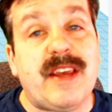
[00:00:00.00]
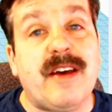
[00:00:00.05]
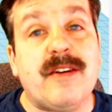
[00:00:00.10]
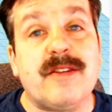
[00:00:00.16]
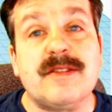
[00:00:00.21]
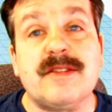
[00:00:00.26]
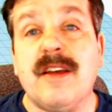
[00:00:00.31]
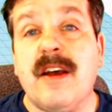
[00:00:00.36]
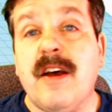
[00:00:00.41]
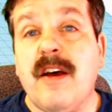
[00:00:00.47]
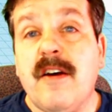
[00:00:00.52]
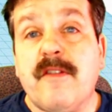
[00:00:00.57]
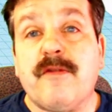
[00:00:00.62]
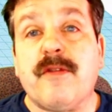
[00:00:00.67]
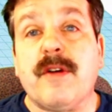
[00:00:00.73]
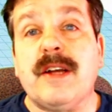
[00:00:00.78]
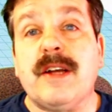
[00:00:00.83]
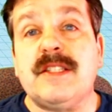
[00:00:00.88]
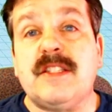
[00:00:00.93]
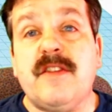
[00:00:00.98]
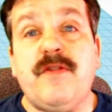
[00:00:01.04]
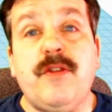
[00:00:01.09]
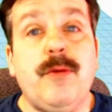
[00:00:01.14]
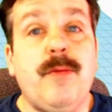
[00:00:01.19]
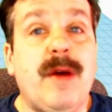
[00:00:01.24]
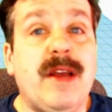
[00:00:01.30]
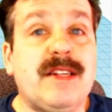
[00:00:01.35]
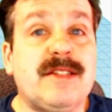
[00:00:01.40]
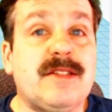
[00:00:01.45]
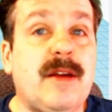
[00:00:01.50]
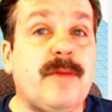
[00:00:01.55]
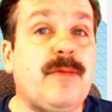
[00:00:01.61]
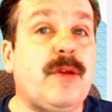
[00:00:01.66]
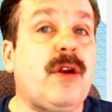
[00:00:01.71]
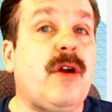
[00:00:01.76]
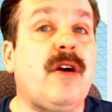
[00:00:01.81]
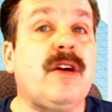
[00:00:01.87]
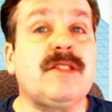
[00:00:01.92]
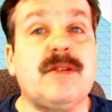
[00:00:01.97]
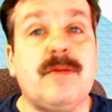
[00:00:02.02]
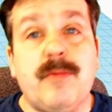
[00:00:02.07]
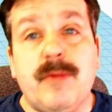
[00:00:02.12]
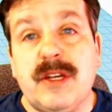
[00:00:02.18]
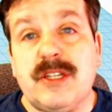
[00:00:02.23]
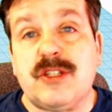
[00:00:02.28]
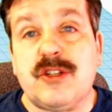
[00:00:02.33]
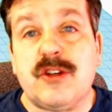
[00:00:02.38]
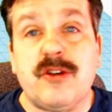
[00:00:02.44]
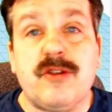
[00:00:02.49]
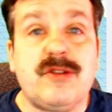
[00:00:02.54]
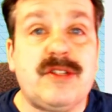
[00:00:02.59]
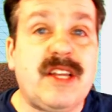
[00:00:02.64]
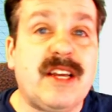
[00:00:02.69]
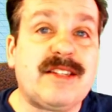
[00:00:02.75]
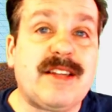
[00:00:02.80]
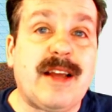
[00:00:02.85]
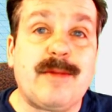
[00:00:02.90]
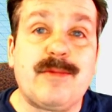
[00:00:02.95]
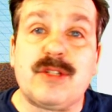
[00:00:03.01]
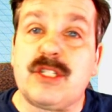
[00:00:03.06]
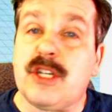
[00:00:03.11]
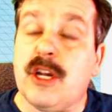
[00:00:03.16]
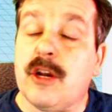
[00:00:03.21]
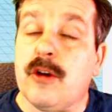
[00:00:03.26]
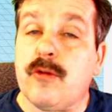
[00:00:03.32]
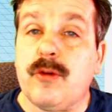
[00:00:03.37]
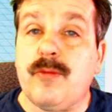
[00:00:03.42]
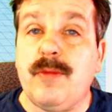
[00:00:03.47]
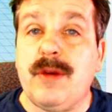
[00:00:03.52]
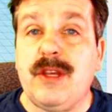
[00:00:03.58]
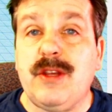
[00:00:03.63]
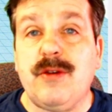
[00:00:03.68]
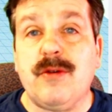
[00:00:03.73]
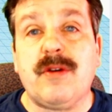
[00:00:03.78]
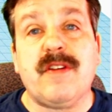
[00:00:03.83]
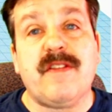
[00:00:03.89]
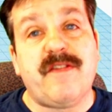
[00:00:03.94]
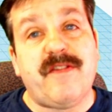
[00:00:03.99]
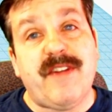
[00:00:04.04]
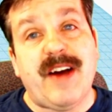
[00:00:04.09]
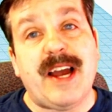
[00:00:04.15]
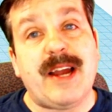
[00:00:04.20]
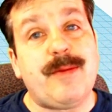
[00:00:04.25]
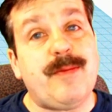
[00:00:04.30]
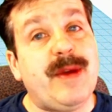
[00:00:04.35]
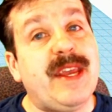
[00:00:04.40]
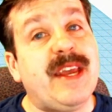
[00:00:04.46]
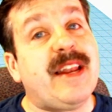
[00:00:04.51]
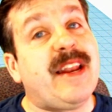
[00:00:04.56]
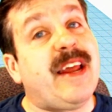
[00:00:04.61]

else. Friends, if you make something awesome, make sure you take time to share it with me. You can find me at